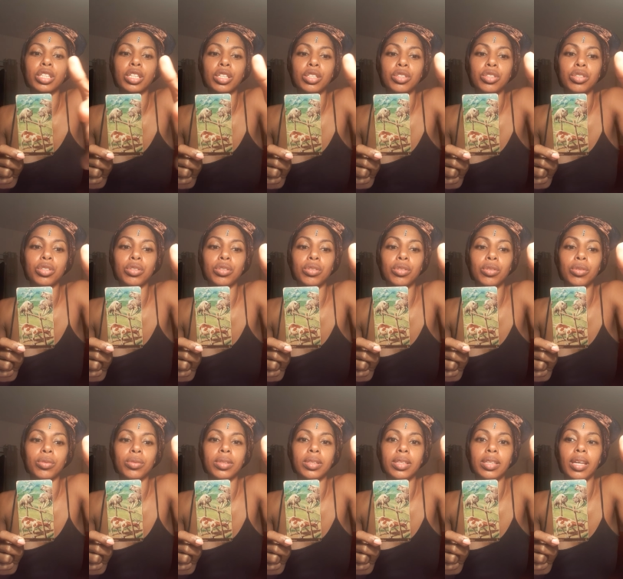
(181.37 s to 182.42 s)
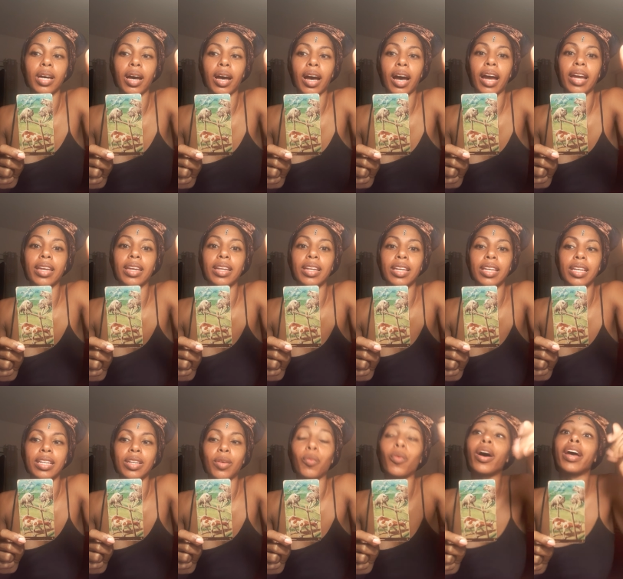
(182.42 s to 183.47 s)
into the hyena
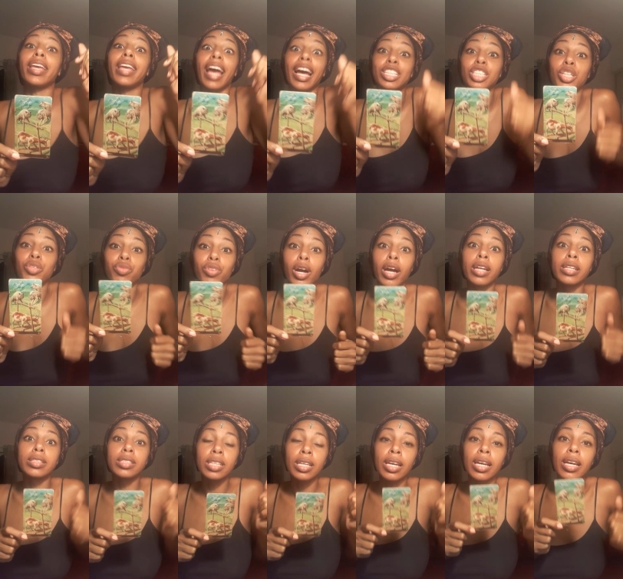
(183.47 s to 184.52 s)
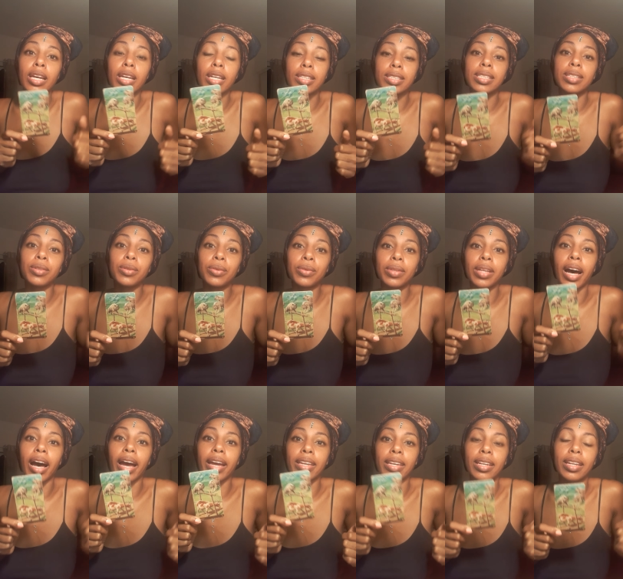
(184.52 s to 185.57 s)
kingdom. Well, he actually runs into the
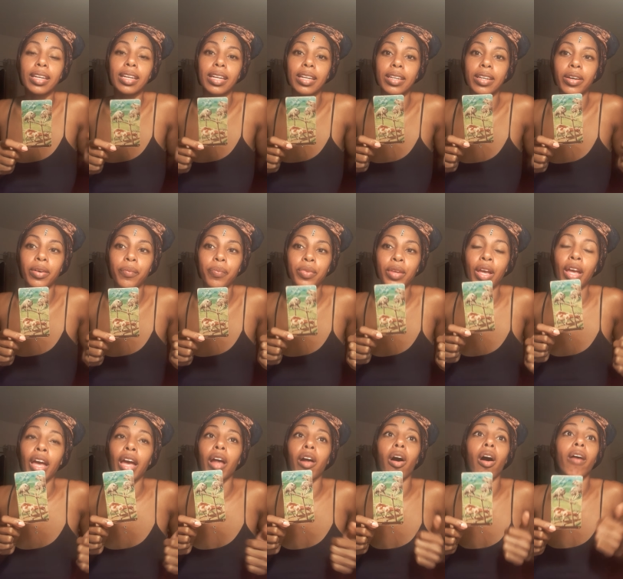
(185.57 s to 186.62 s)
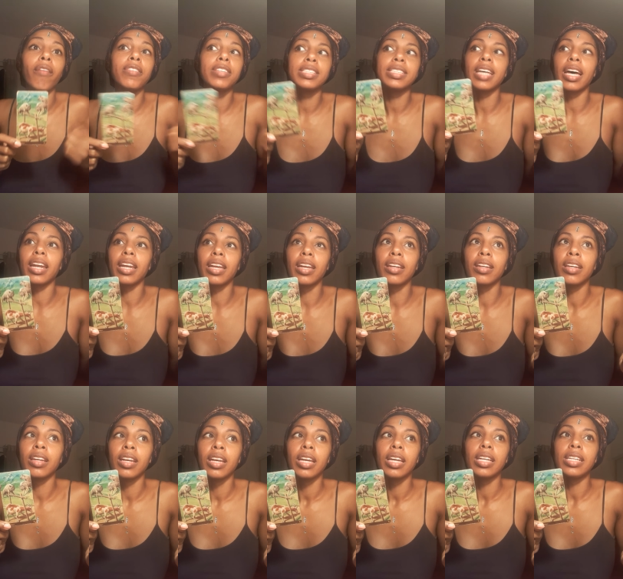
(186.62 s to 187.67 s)
hyena kingdom. And all of a sudden,
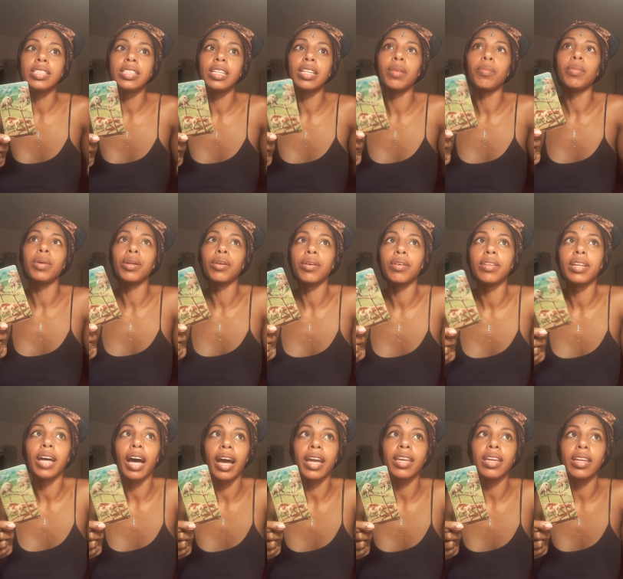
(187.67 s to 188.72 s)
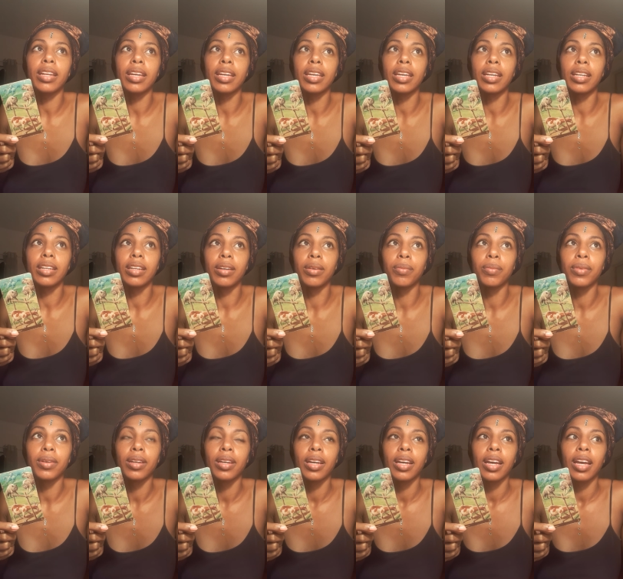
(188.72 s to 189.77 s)
he's in the middle of the hyena kingdom,
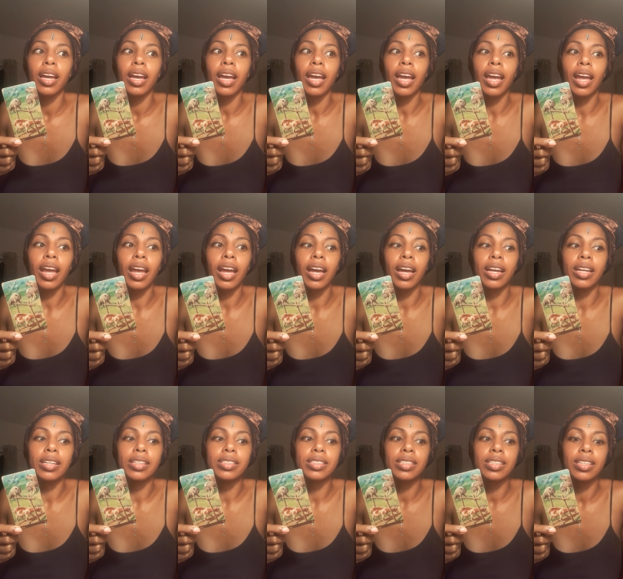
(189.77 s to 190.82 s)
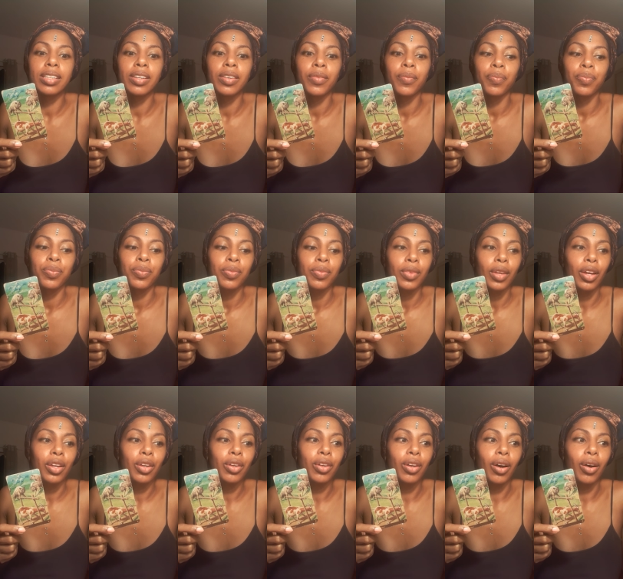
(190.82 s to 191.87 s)
and
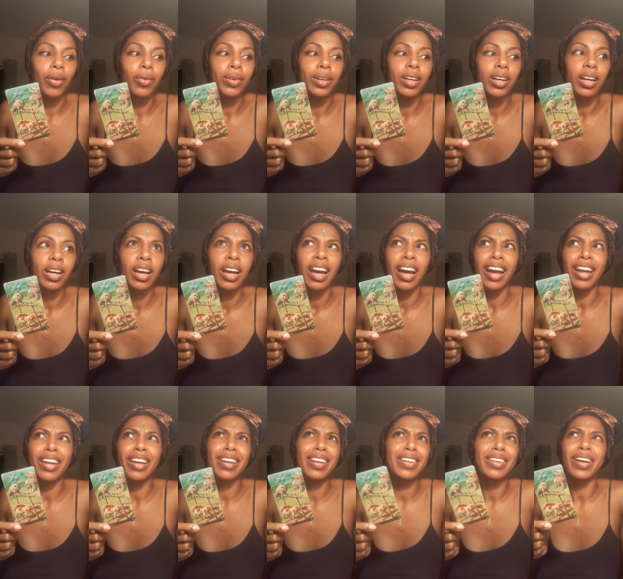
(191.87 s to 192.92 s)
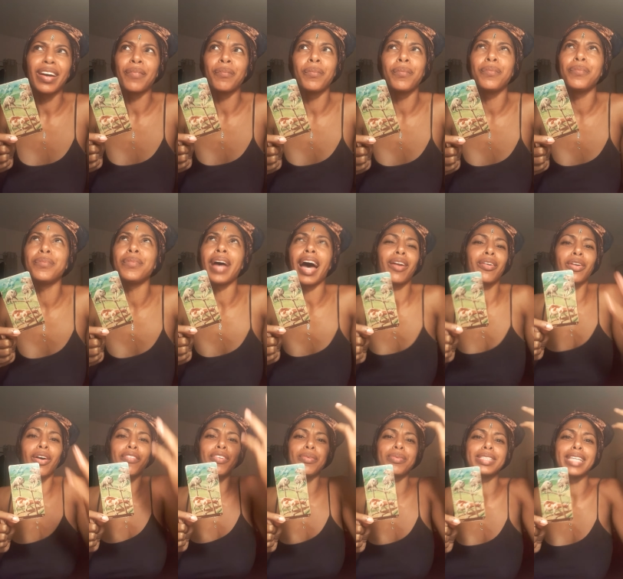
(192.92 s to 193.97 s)
you know, I don't know
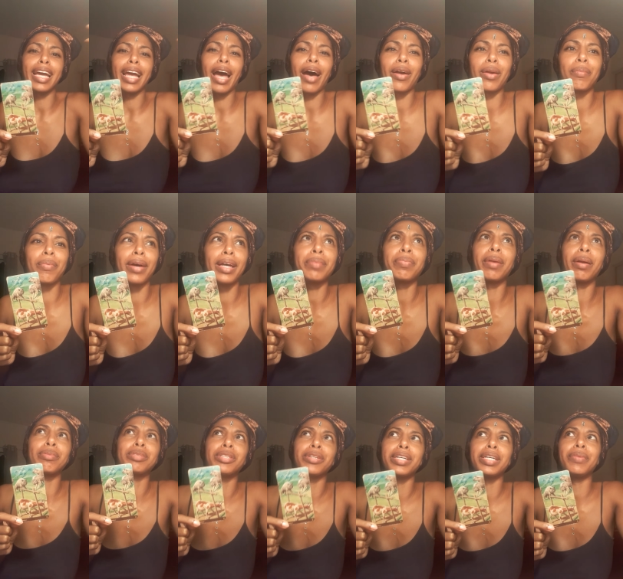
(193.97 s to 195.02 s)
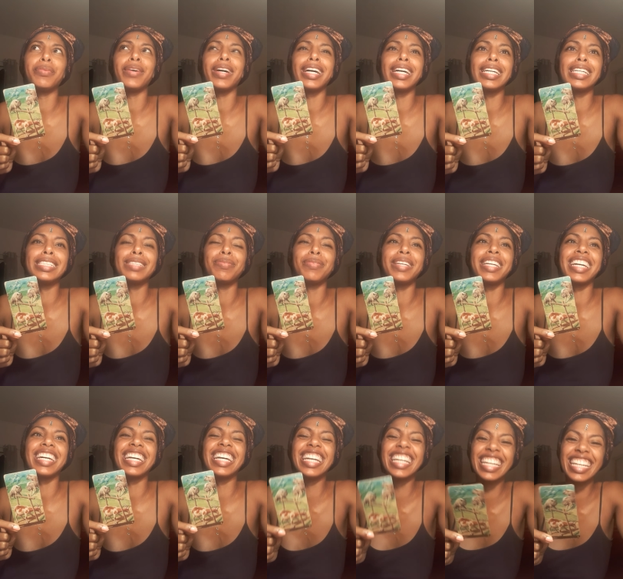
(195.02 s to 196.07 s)
if he was like out of breath, but I'm sure he was
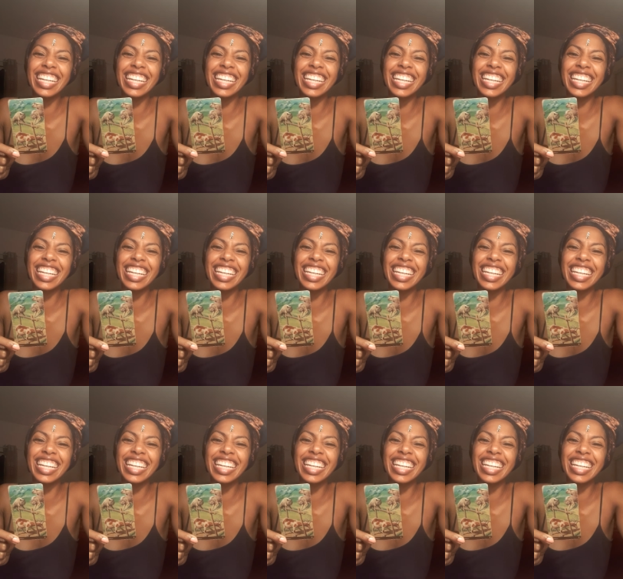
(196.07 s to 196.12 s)
because